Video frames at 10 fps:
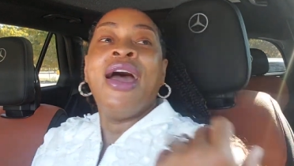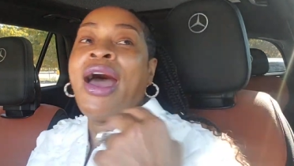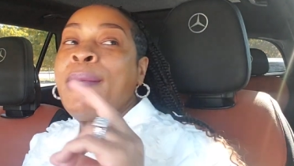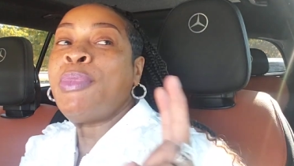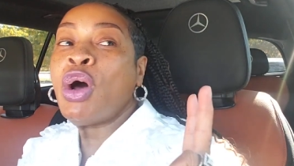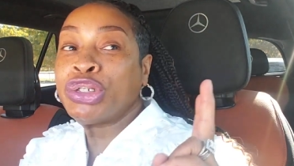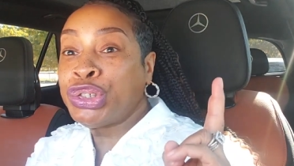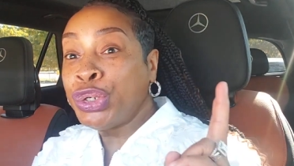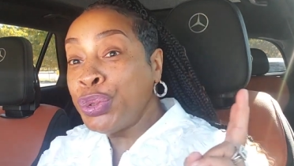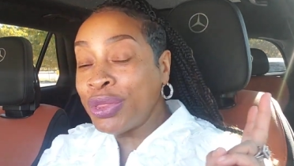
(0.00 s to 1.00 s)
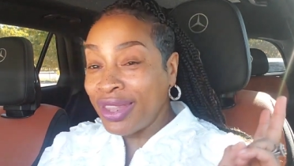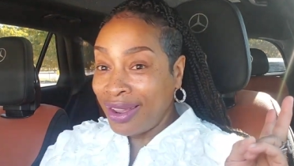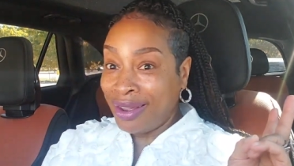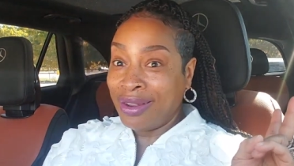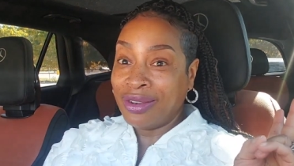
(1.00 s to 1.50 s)
I bought two
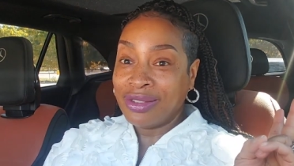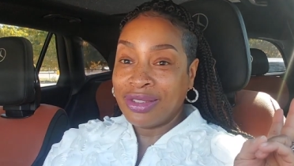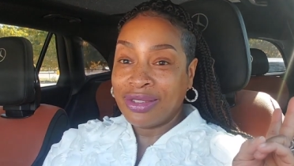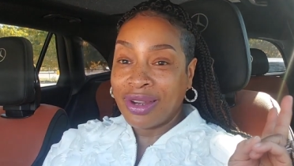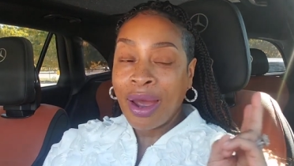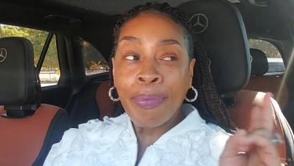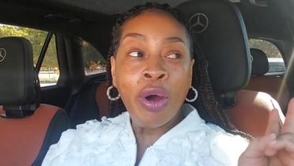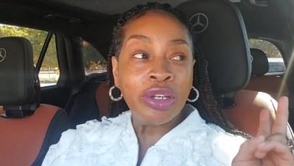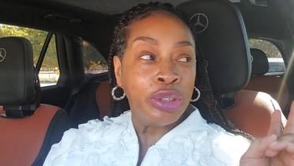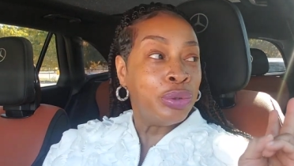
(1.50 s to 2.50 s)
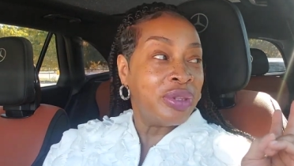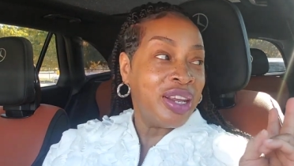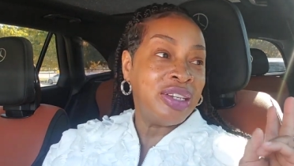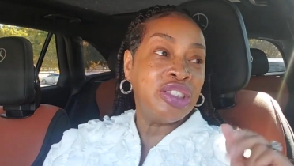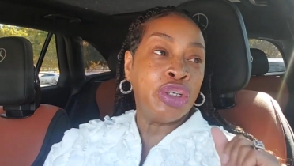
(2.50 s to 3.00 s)
things. I bought two
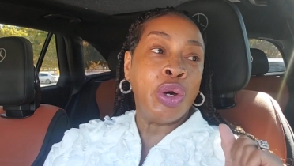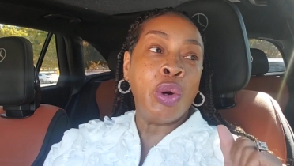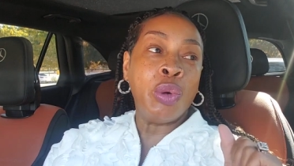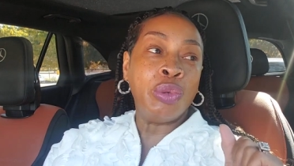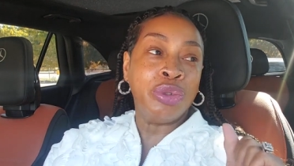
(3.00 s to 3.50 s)
things to go,